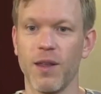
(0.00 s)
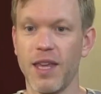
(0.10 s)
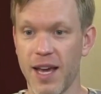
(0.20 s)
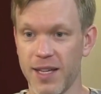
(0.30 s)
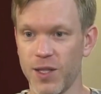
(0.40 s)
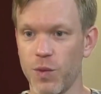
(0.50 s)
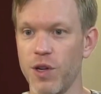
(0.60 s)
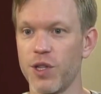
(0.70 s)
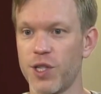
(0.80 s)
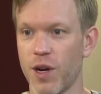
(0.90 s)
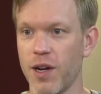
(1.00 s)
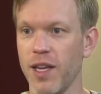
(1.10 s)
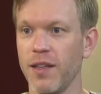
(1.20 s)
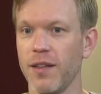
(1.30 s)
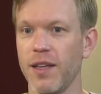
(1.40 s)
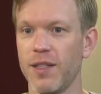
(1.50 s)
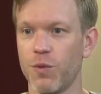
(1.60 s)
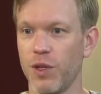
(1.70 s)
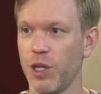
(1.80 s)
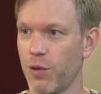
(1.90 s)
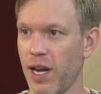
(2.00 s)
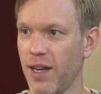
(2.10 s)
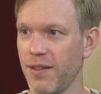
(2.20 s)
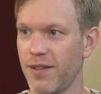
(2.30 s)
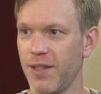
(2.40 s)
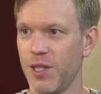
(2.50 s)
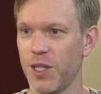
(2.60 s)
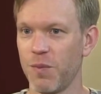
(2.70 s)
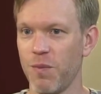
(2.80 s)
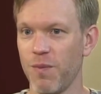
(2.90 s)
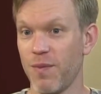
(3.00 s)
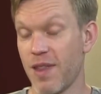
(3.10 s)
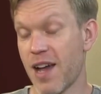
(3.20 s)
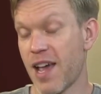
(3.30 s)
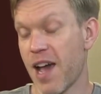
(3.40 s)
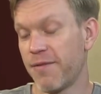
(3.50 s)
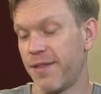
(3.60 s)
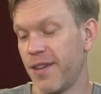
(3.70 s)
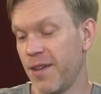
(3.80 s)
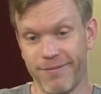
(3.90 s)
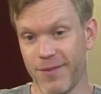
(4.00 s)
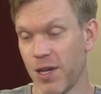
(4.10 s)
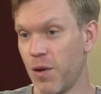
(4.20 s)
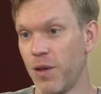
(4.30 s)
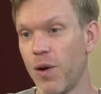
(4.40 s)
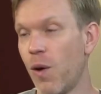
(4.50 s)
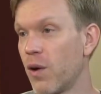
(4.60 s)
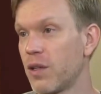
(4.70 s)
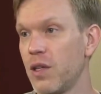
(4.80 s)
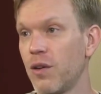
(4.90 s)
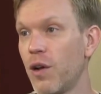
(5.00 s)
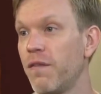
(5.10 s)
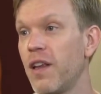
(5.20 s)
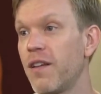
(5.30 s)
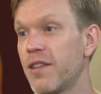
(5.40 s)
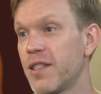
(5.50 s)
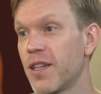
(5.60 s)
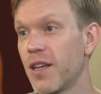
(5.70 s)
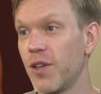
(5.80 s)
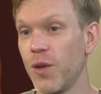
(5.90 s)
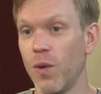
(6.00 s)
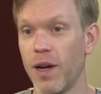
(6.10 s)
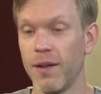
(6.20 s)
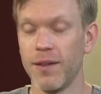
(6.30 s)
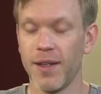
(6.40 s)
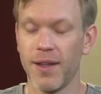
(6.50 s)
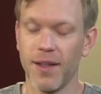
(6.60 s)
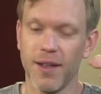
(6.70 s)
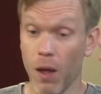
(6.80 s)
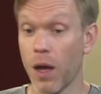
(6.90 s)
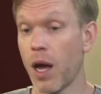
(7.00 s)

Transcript: Yes, when you're starting, it's really great to just not have to go in the hole because you don't know if any of this is going to do well. Mm-hmm.